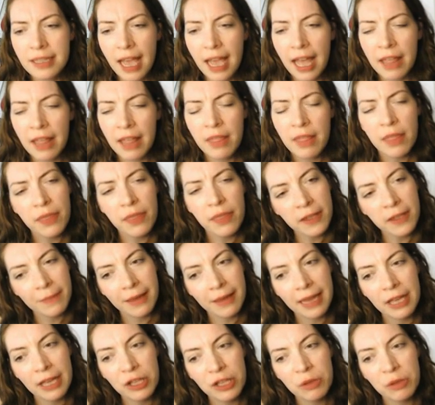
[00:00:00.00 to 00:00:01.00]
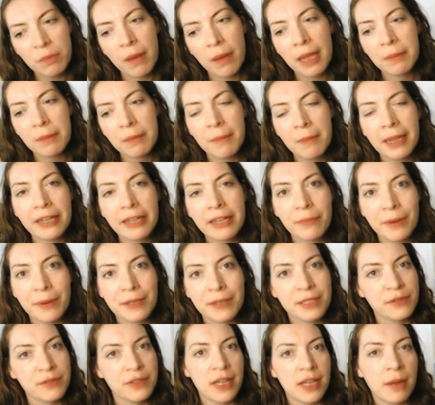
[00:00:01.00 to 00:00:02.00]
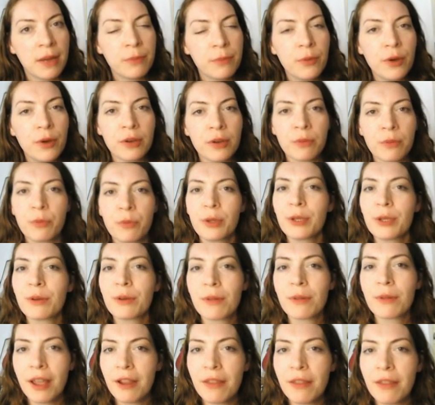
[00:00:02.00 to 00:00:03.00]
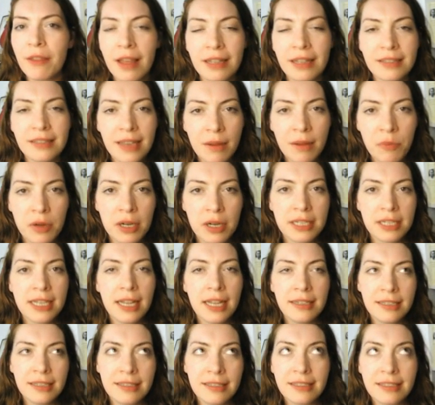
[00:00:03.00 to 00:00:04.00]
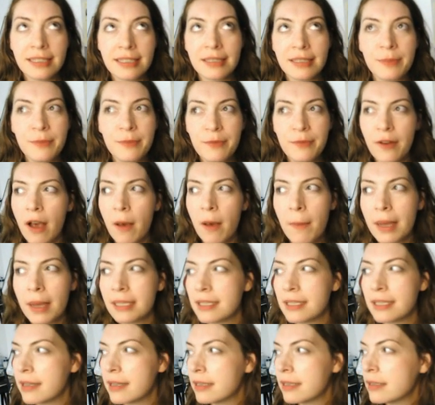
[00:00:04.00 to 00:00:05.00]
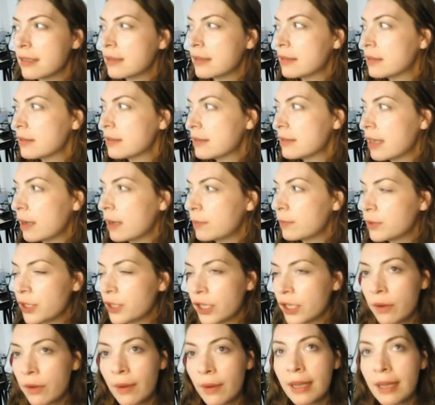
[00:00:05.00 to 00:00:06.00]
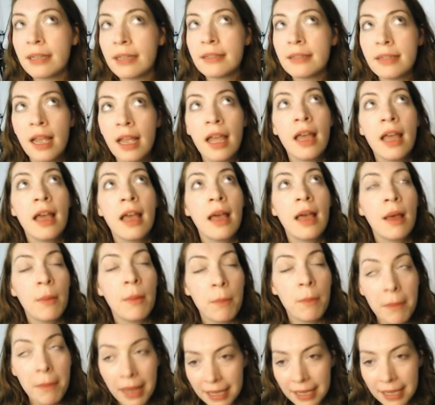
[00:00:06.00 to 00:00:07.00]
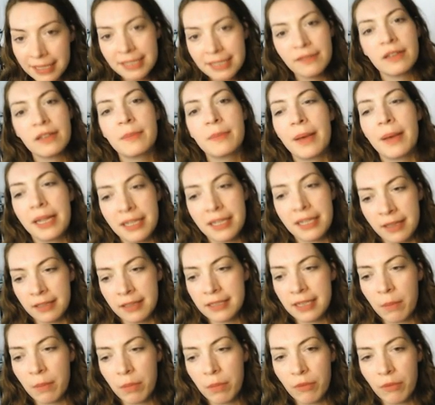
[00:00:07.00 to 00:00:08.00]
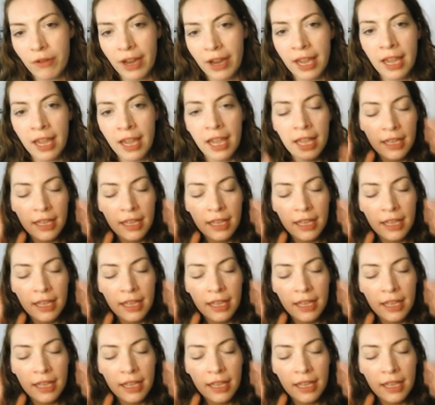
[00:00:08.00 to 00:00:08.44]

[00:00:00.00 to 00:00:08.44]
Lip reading: then think about how you might make the most of term 1. We all know that term 1 attendance is far better than term 2 and massively better than term 3.